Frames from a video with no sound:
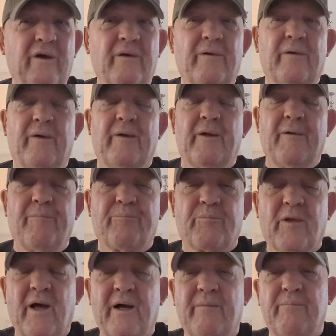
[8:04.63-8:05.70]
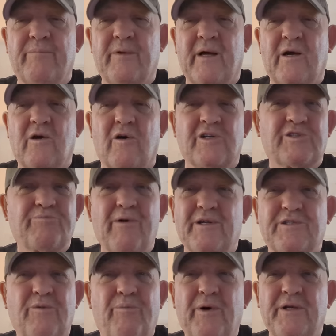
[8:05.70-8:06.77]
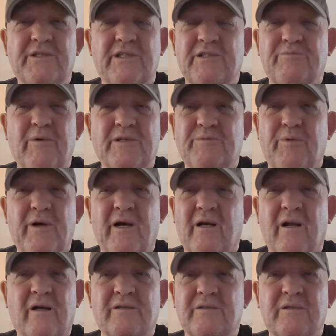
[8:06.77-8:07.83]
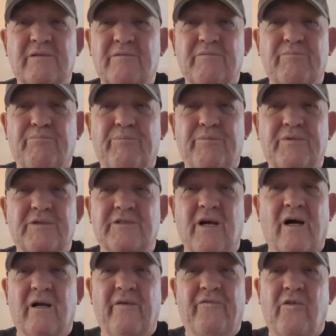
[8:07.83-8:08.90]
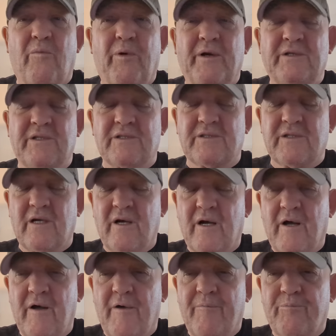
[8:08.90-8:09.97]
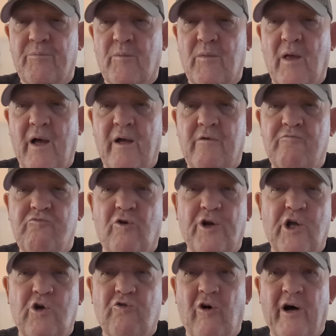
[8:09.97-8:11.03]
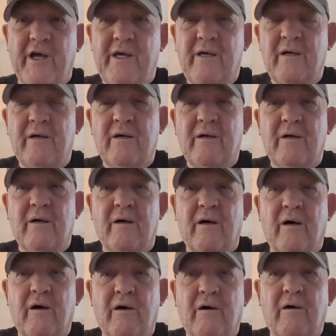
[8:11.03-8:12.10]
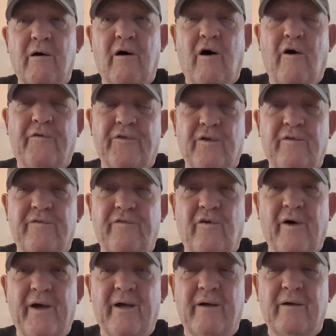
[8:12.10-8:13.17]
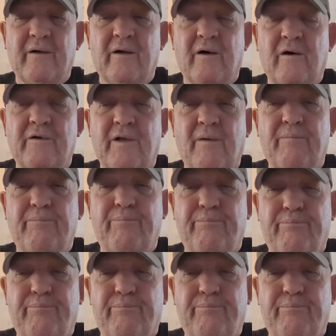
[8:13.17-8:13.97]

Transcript: Yeah, and he got smashed to pieces, smashed Peter Cut, Sutcliffe to pieces, and Ronnie Kray. Uh, after the fight, uh, they